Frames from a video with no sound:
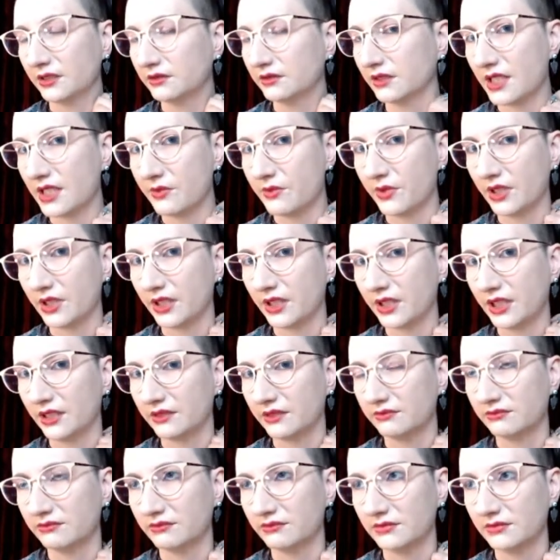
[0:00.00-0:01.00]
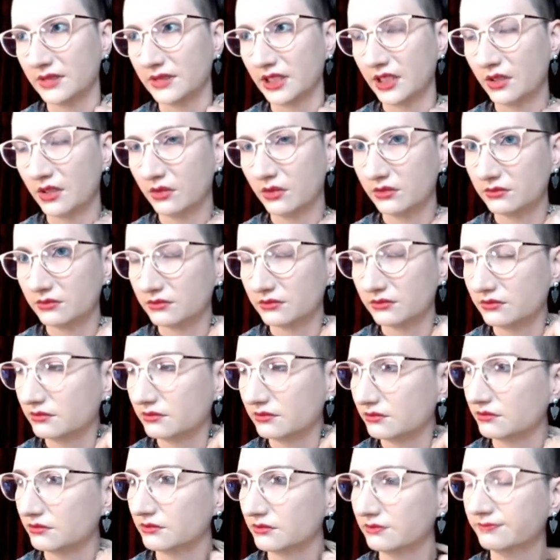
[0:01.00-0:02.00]
That's really, you know,
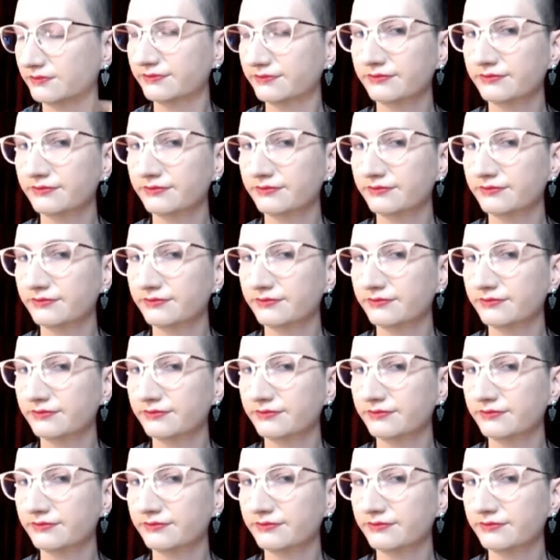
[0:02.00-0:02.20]
mm.